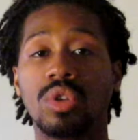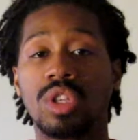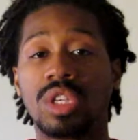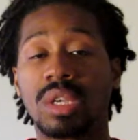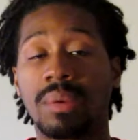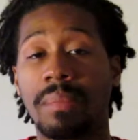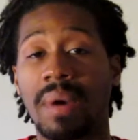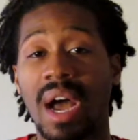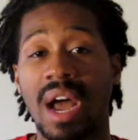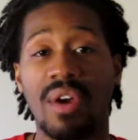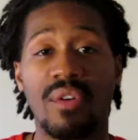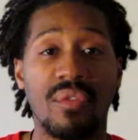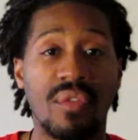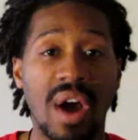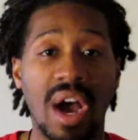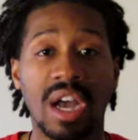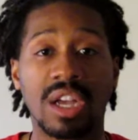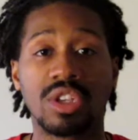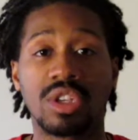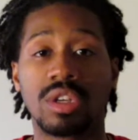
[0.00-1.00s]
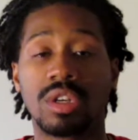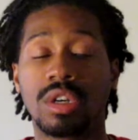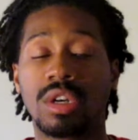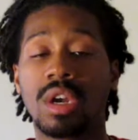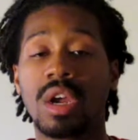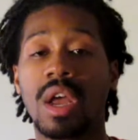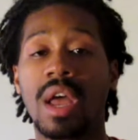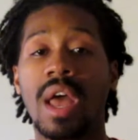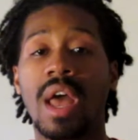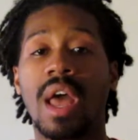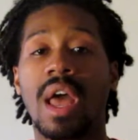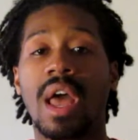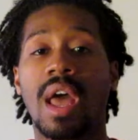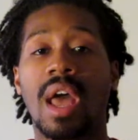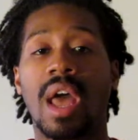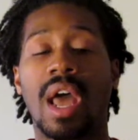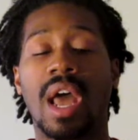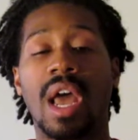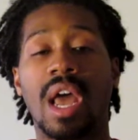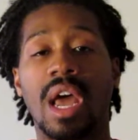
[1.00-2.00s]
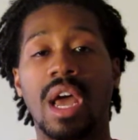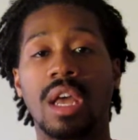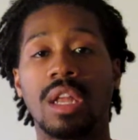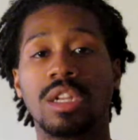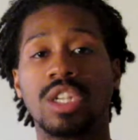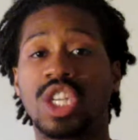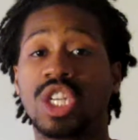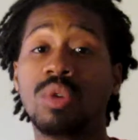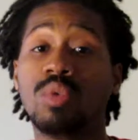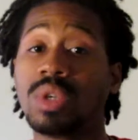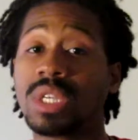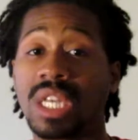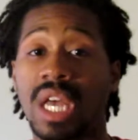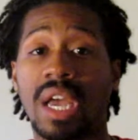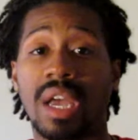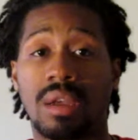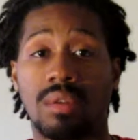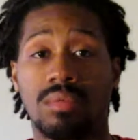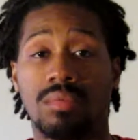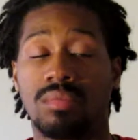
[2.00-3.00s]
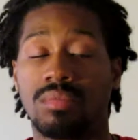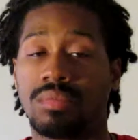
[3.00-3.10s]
to my advisor, and she was like